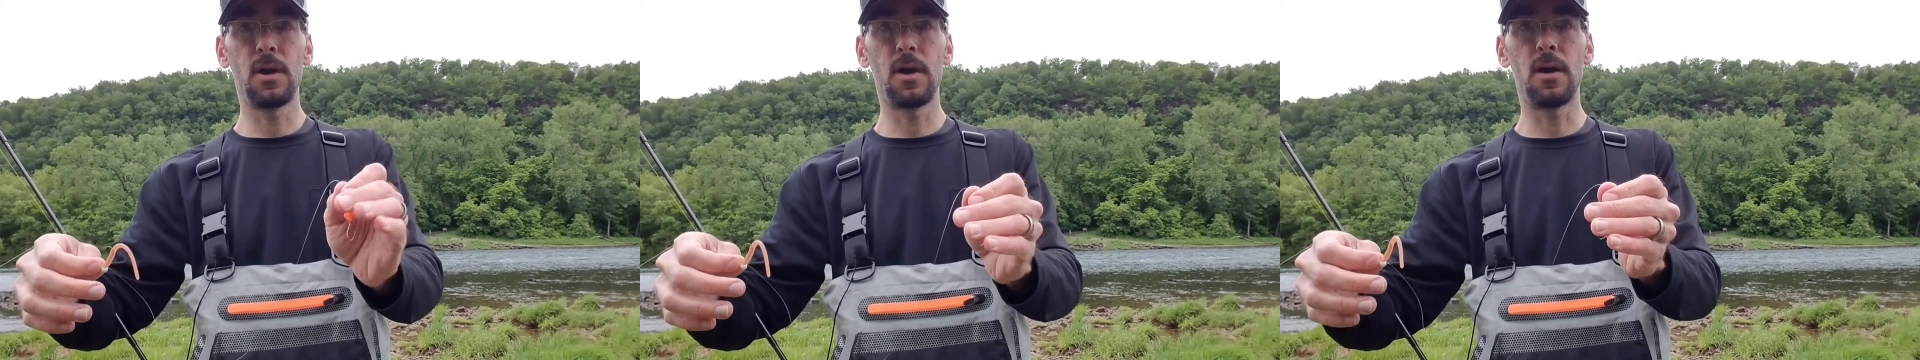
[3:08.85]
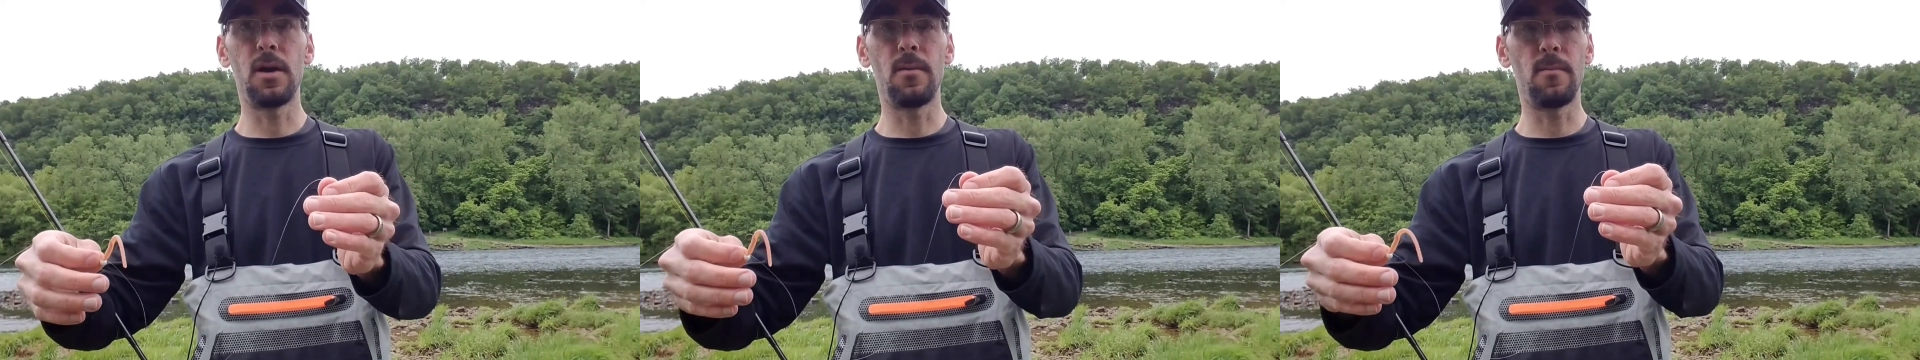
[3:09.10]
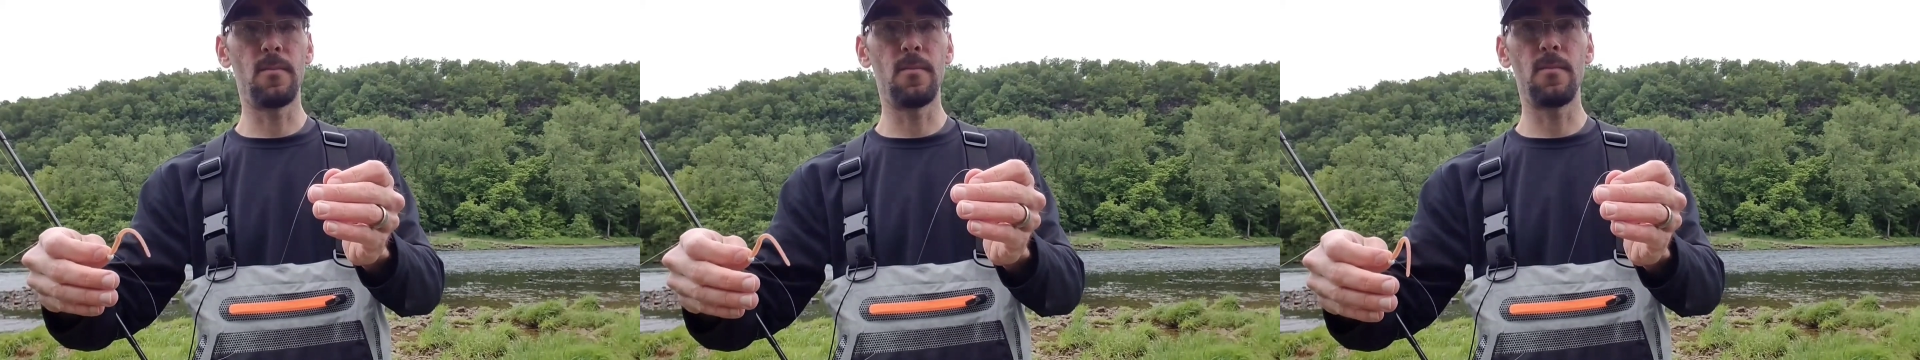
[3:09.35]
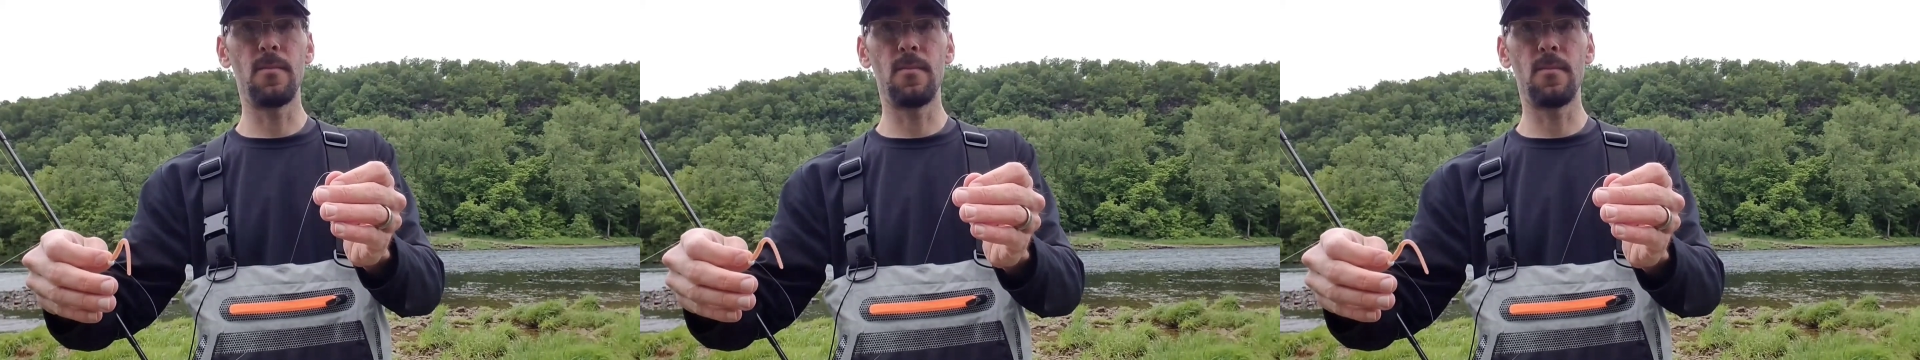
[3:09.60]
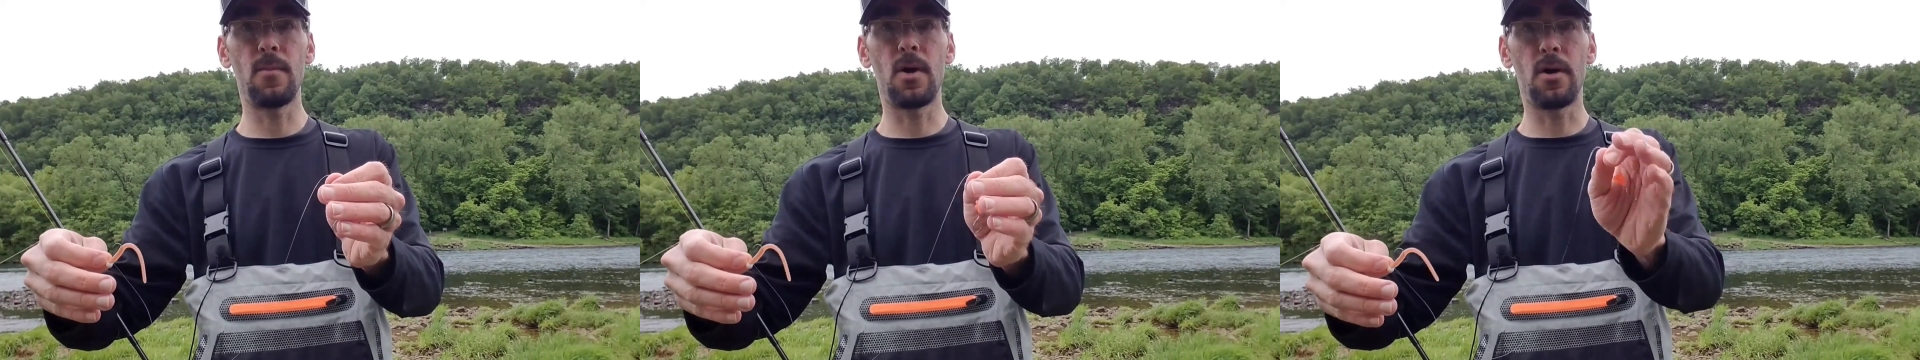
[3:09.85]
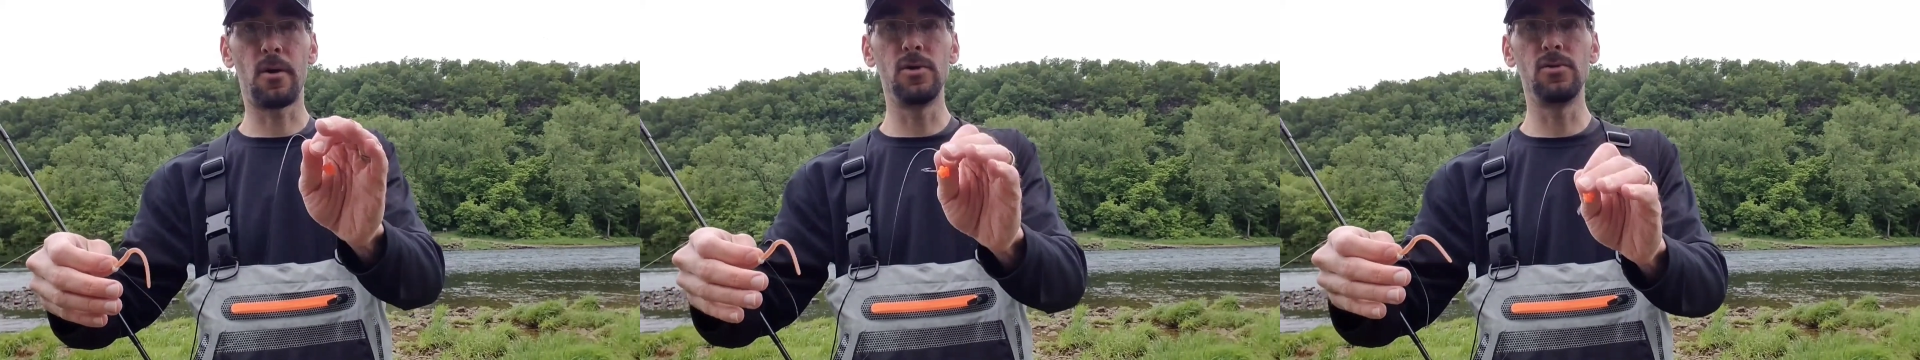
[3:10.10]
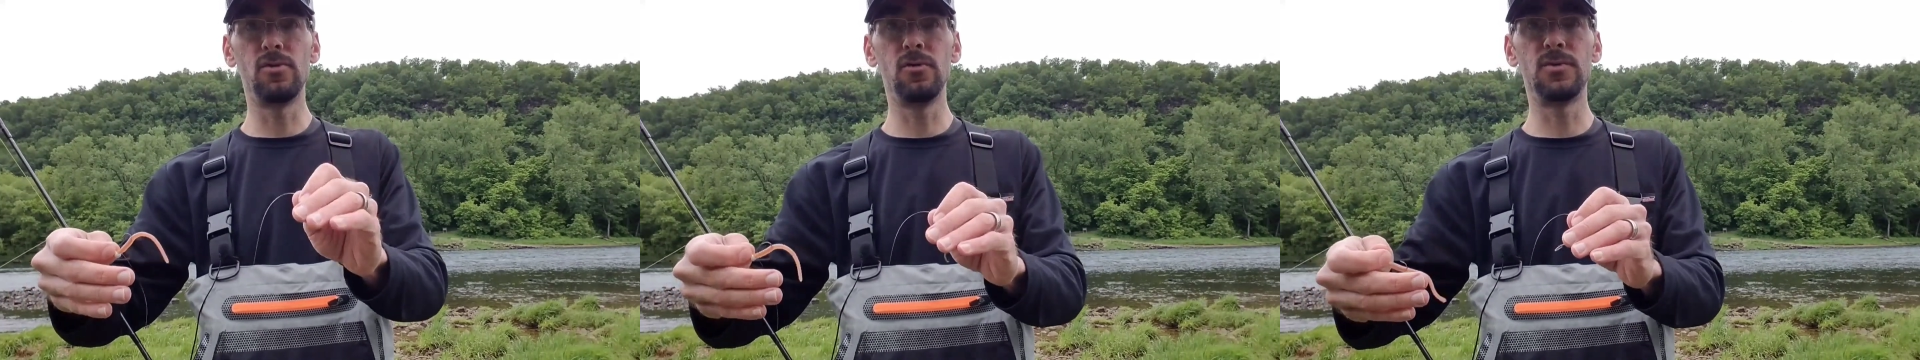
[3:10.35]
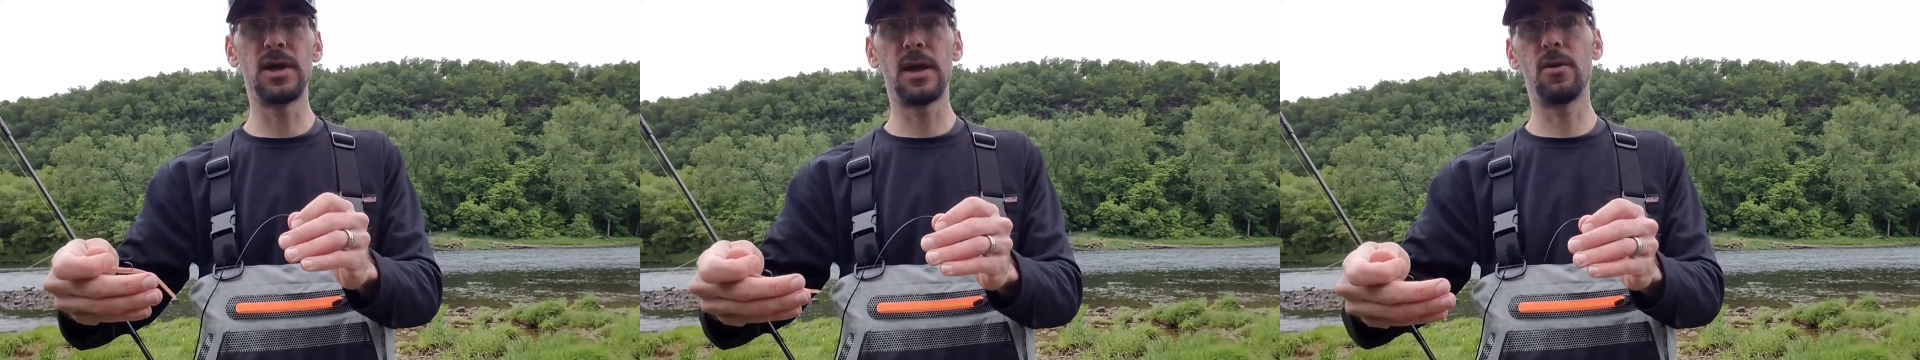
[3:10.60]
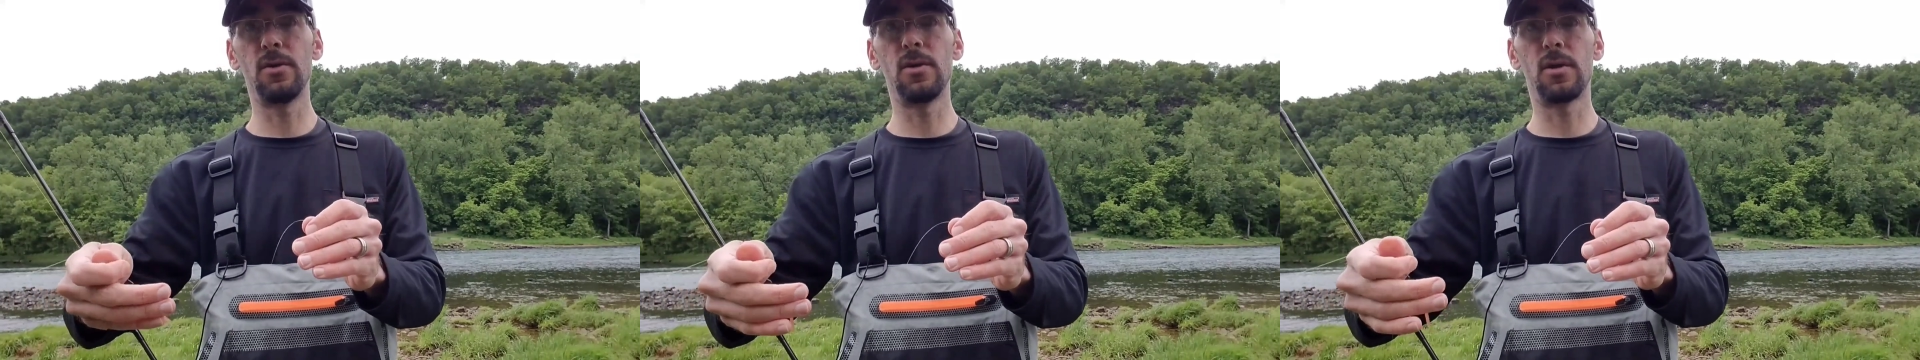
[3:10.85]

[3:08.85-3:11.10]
on our YouTube channel.